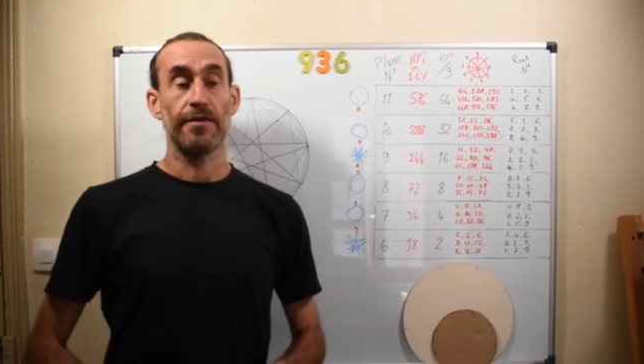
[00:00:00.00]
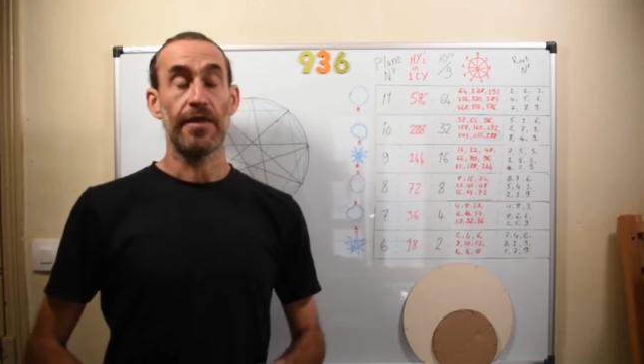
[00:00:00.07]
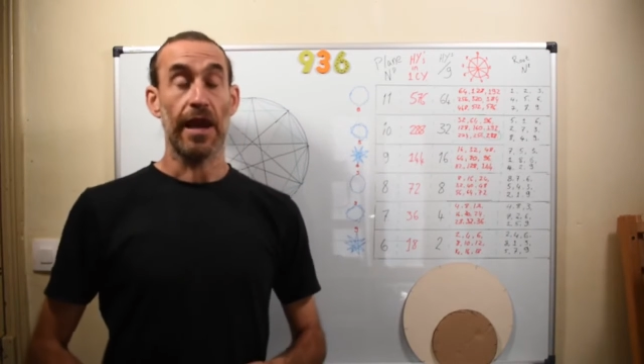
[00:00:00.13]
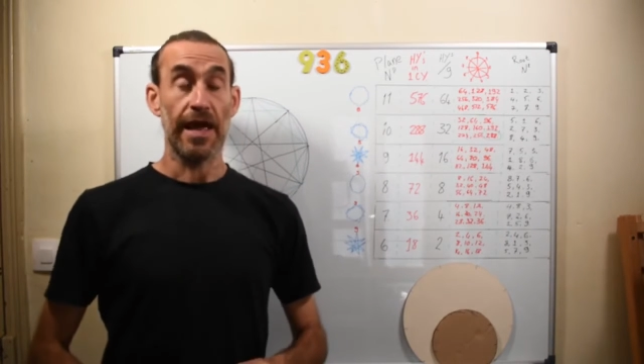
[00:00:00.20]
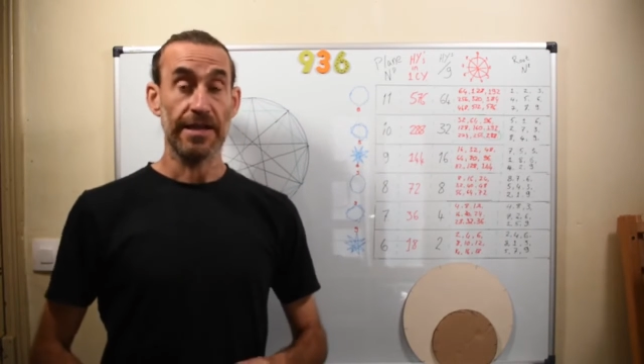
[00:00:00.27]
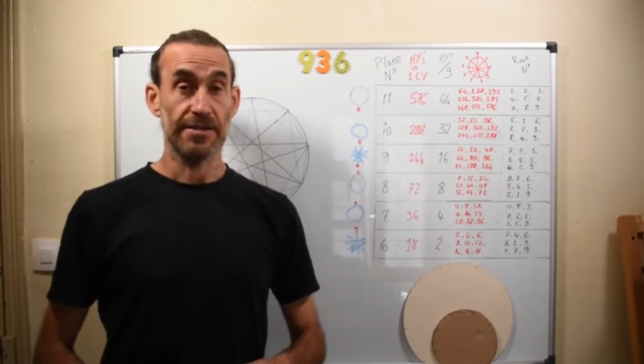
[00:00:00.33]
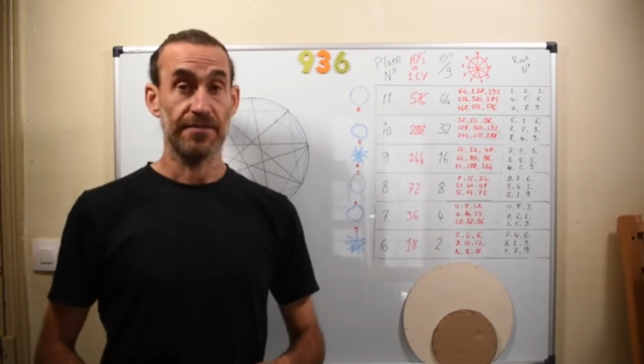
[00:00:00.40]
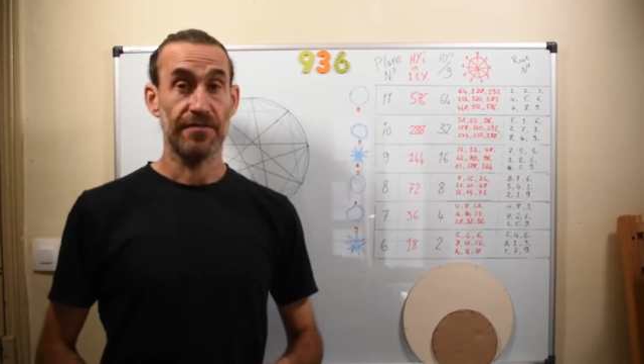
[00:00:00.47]
the
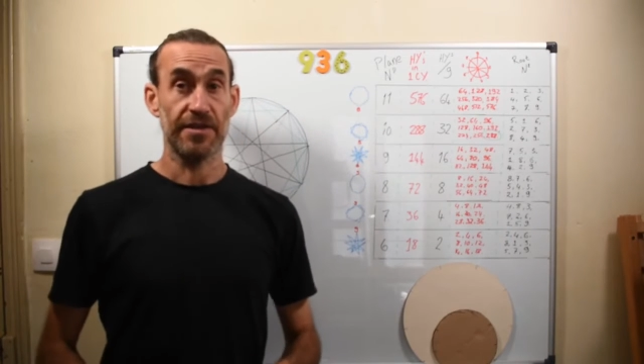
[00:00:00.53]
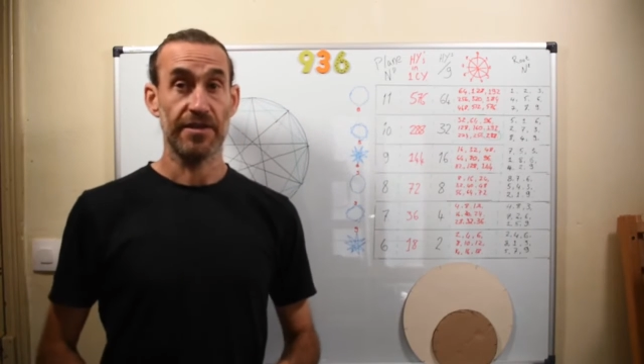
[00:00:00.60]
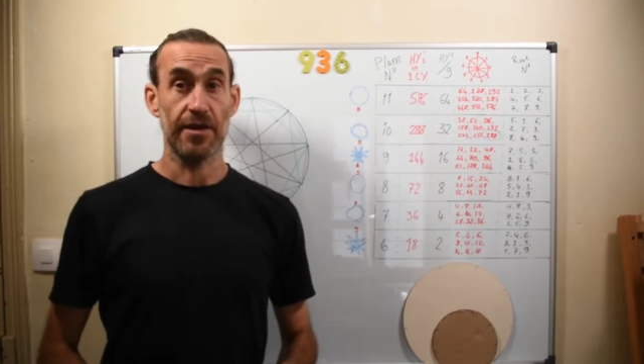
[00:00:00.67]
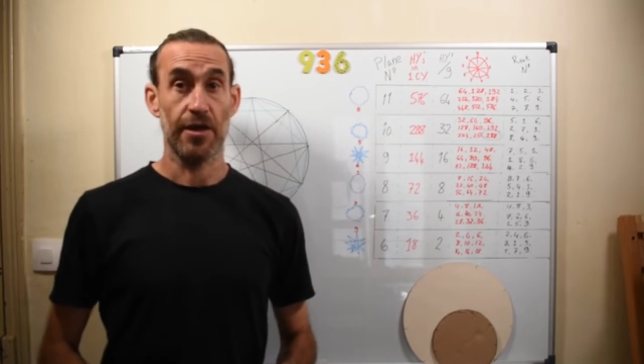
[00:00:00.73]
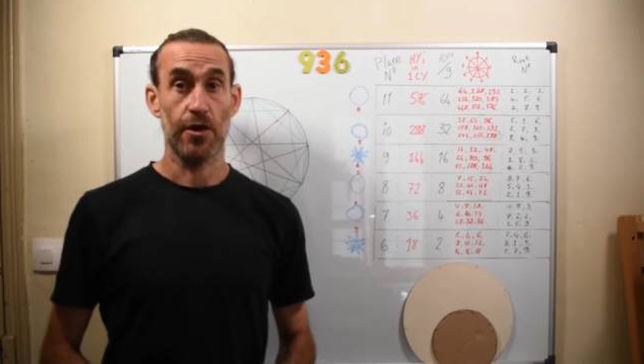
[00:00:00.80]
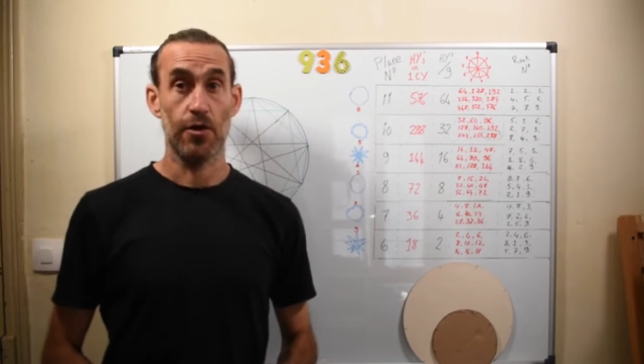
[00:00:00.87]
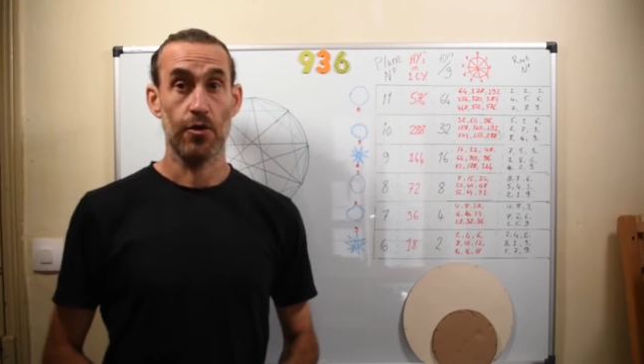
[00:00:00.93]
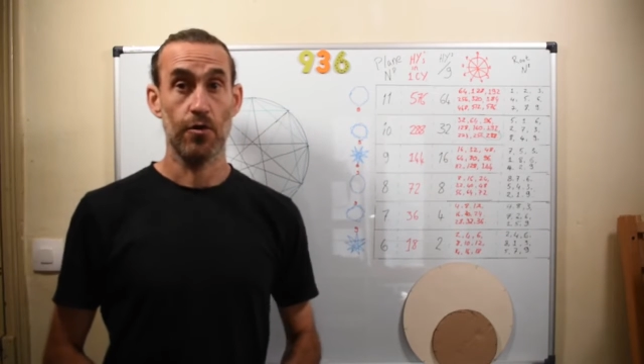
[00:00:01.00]
last
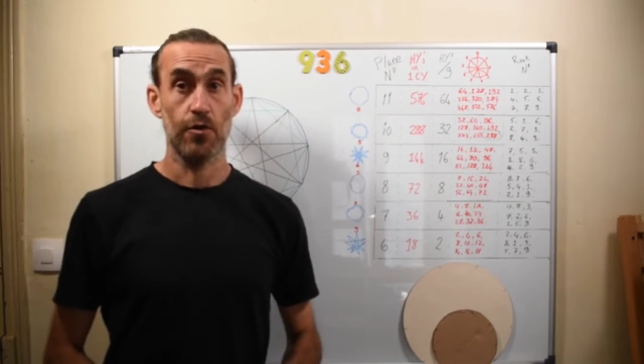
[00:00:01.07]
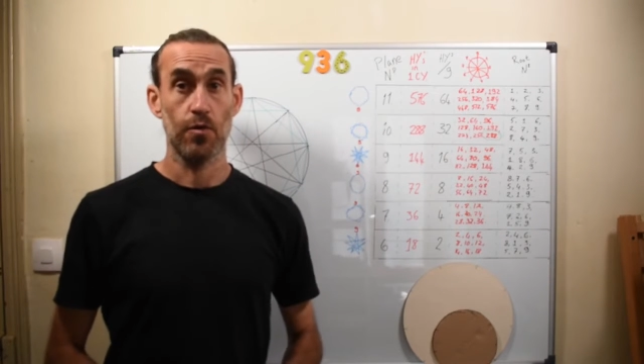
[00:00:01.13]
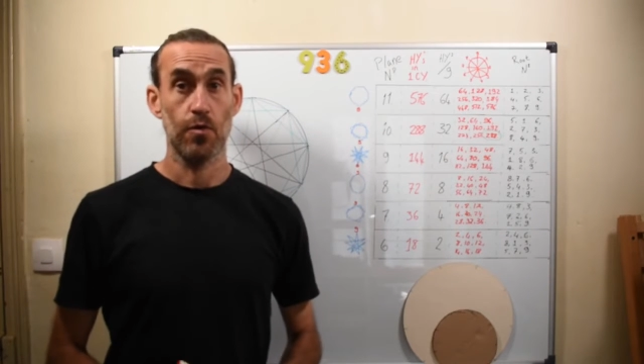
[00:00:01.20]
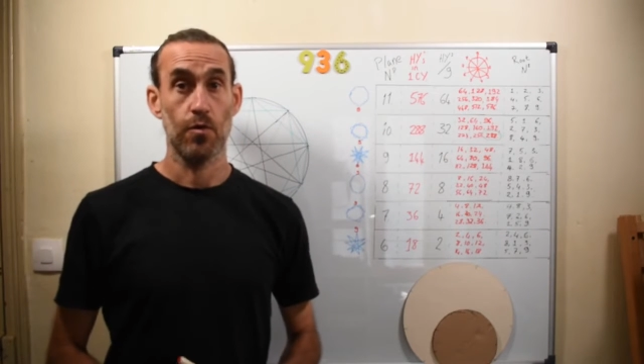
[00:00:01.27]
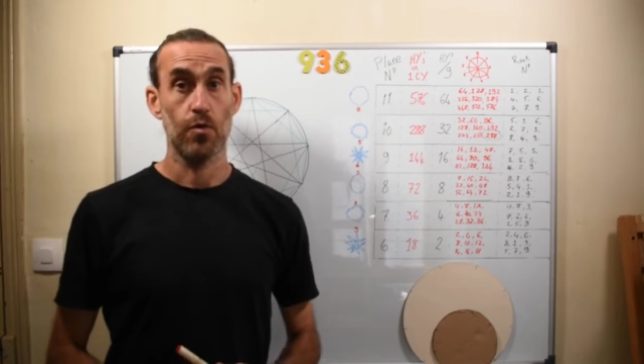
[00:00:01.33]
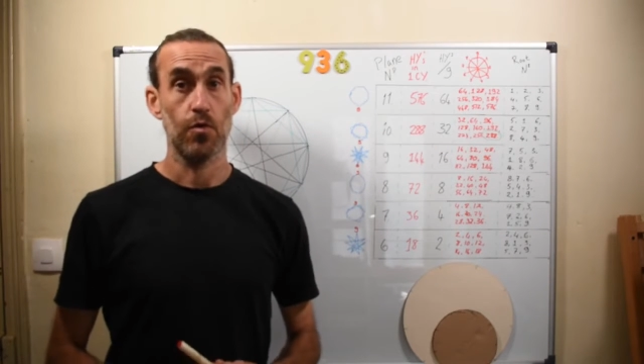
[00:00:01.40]
video